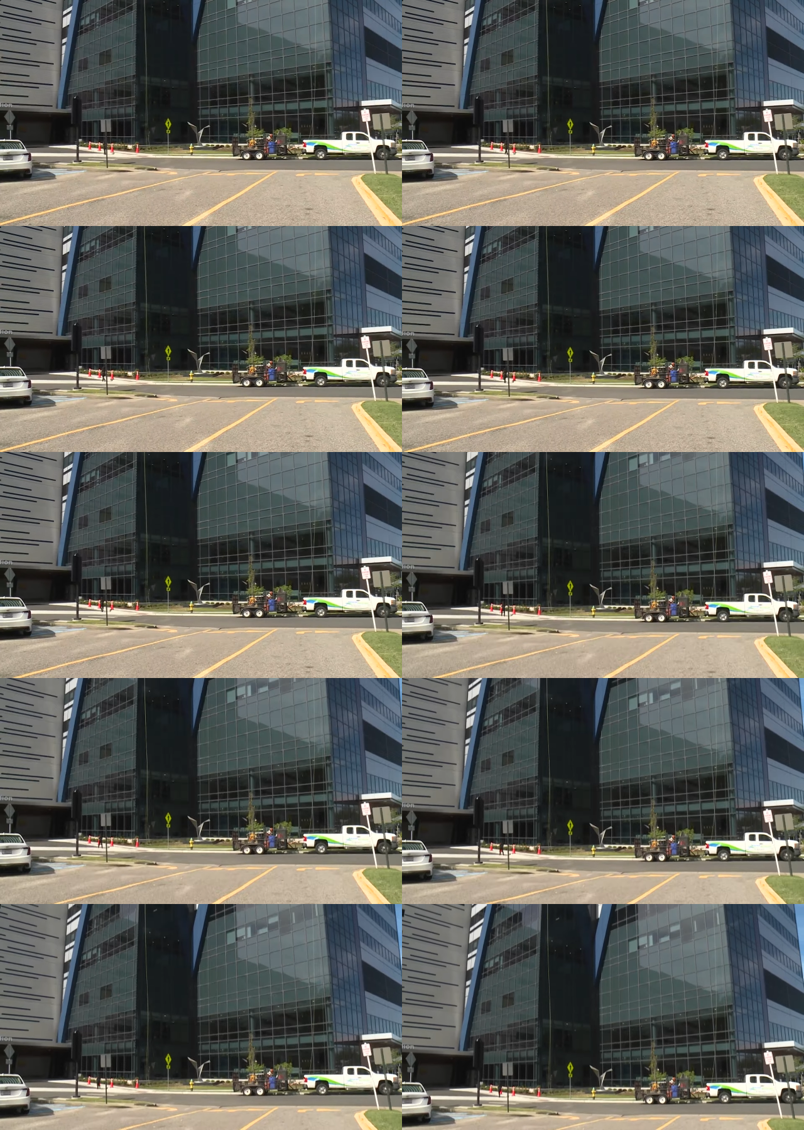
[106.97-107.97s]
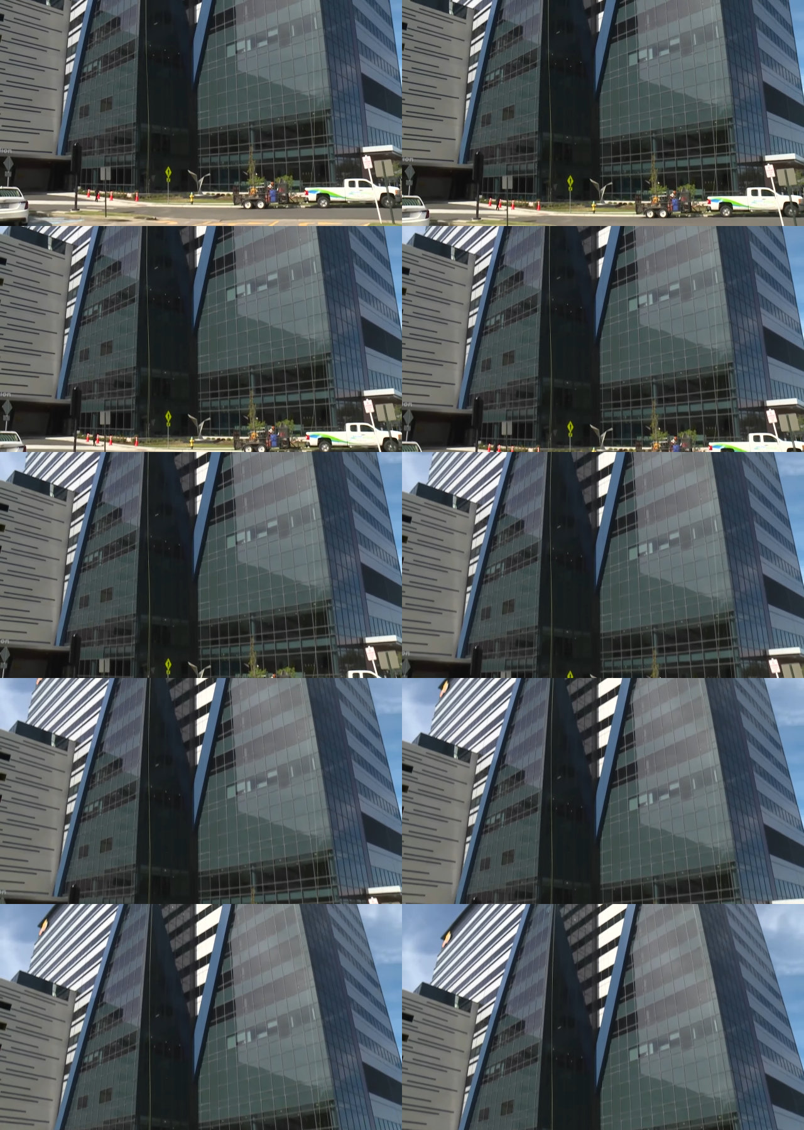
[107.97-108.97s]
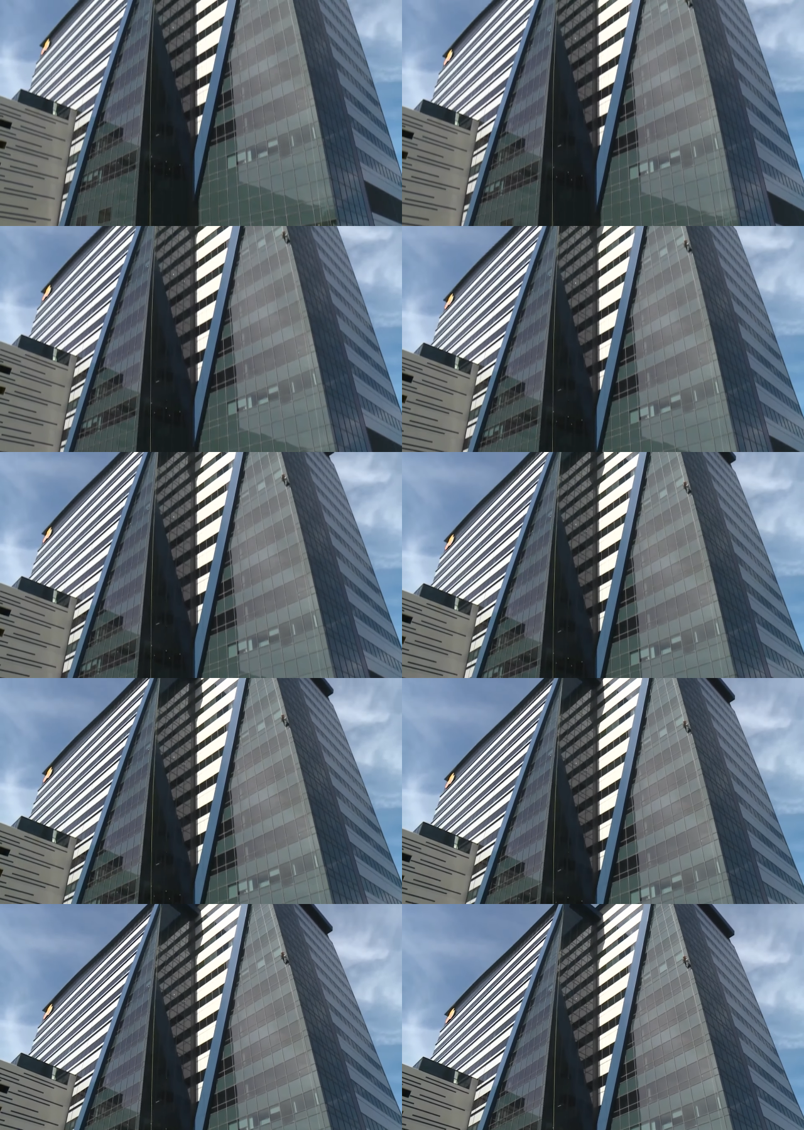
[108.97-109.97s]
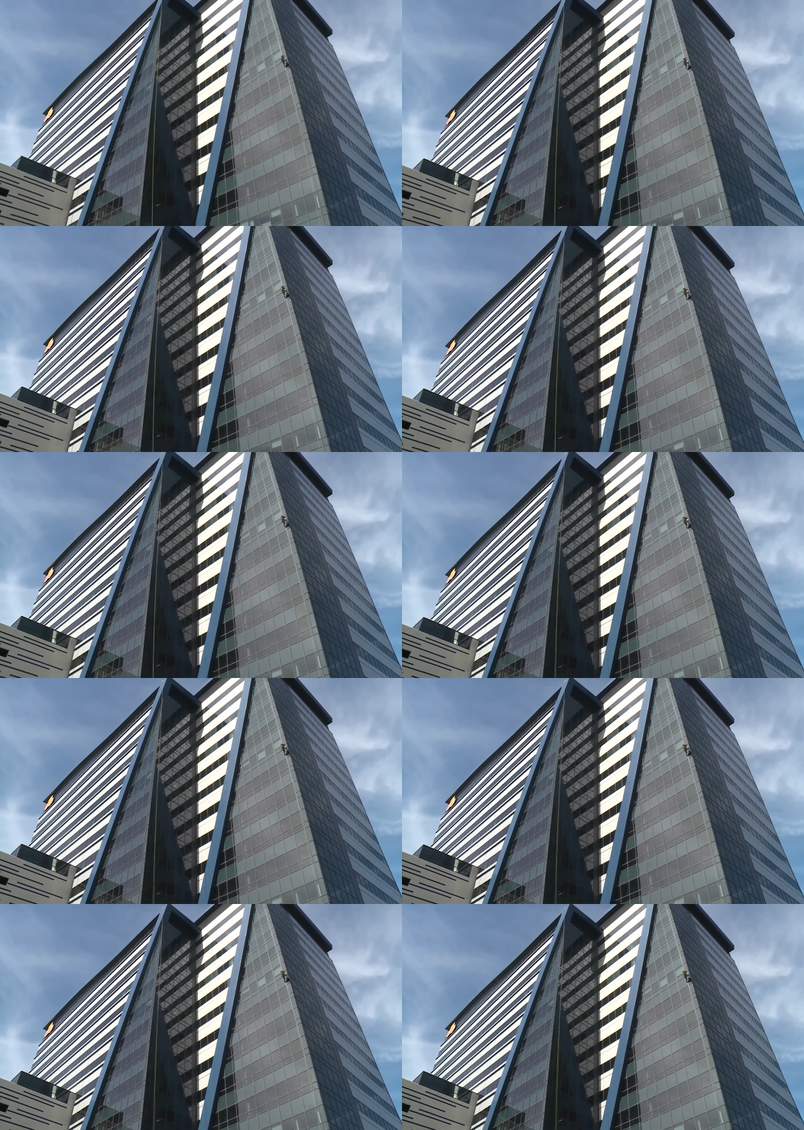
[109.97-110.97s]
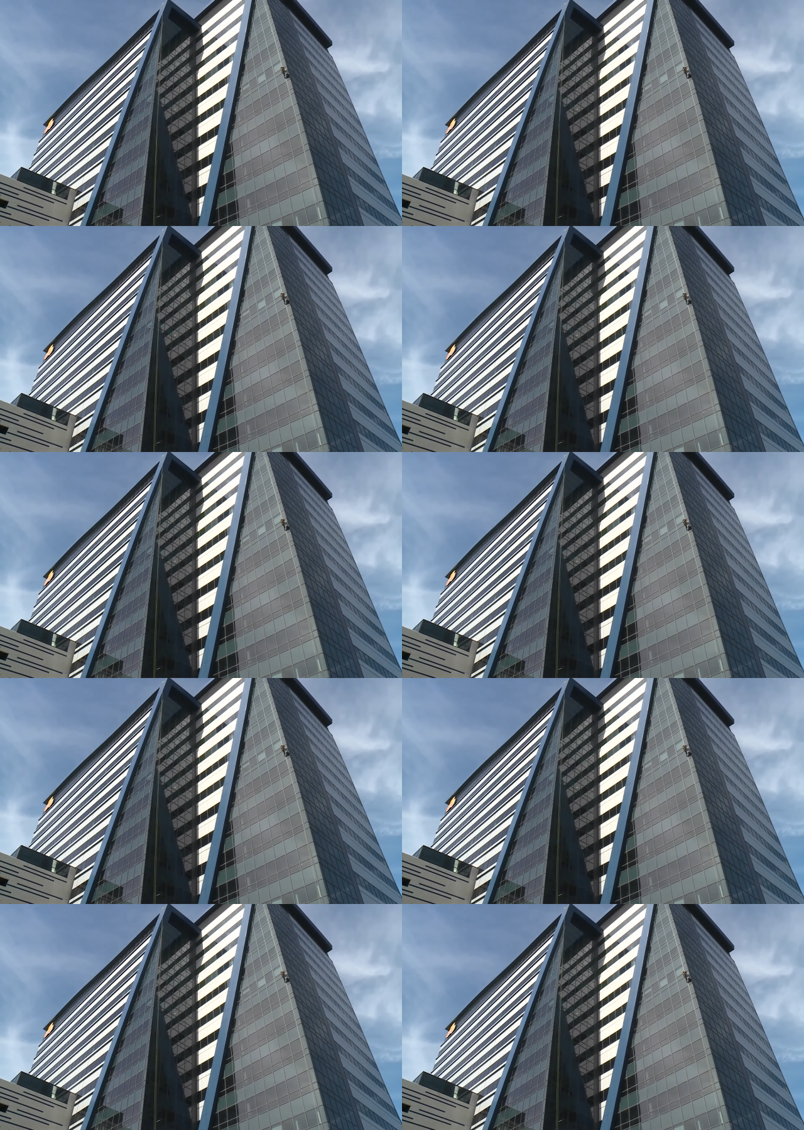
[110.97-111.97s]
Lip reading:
Nobody's mouth can be seen.